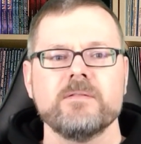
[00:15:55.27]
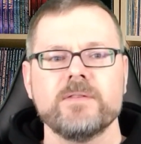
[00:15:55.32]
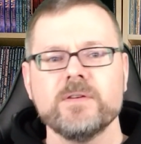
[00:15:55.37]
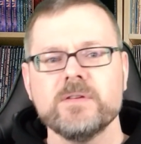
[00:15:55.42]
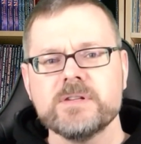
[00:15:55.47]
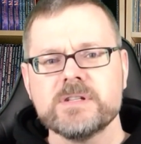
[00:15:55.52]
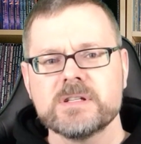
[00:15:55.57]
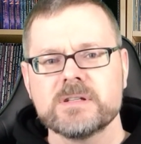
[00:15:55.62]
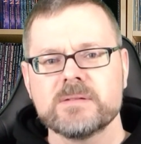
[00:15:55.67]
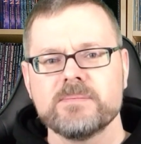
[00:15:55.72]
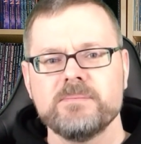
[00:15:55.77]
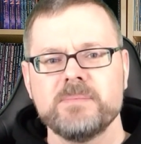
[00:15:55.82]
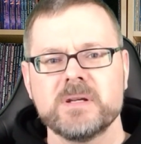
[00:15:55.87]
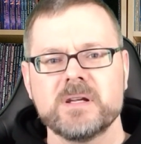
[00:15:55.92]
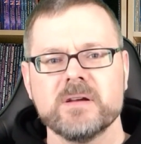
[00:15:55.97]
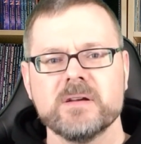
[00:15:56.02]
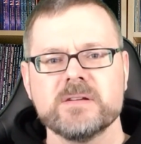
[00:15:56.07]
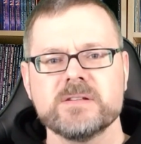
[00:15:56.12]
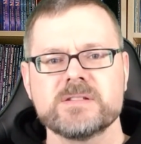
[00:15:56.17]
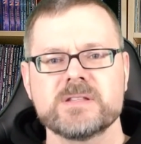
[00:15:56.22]
First,
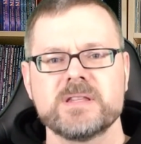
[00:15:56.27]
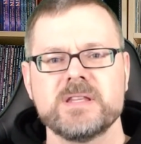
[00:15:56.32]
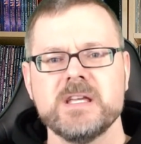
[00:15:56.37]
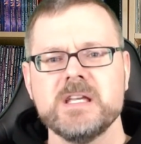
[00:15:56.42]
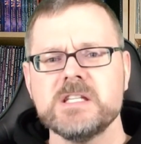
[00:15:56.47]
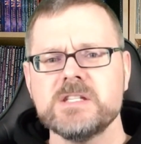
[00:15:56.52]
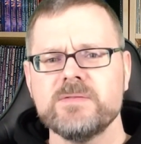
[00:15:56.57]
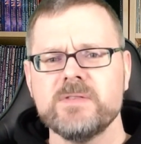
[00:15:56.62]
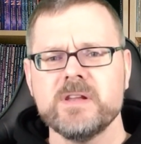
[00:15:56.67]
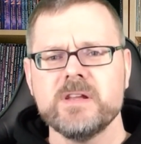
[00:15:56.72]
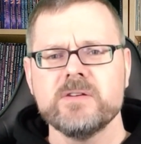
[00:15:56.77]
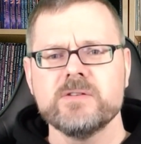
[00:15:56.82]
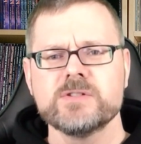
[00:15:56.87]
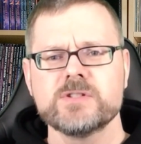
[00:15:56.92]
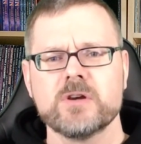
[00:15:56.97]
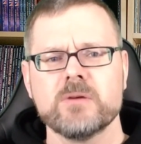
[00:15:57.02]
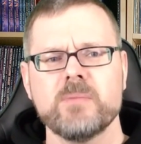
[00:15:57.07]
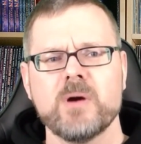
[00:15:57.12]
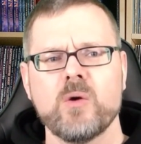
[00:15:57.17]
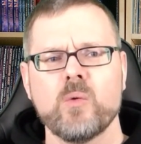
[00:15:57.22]
because these
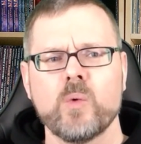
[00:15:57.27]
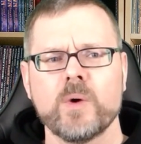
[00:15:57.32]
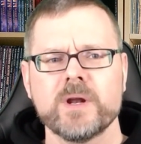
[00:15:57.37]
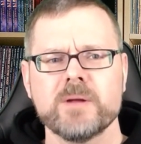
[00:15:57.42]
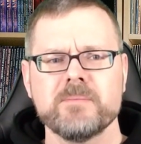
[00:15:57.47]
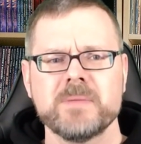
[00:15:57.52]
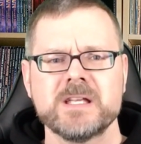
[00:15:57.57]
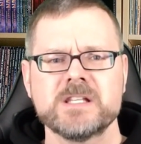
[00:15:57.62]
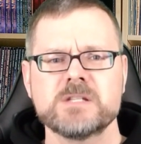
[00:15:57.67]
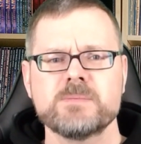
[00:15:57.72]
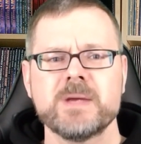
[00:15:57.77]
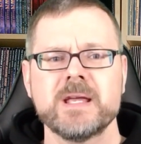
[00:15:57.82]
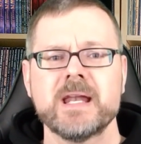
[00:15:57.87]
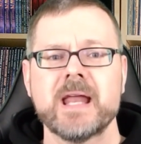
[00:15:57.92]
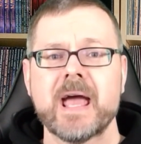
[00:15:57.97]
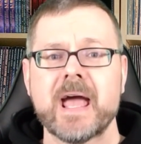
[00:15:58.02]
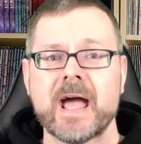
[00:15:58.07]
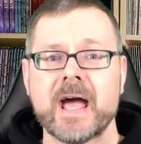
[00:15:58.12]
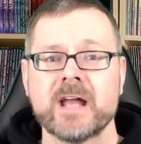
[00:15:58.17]
videos are about what it means to be an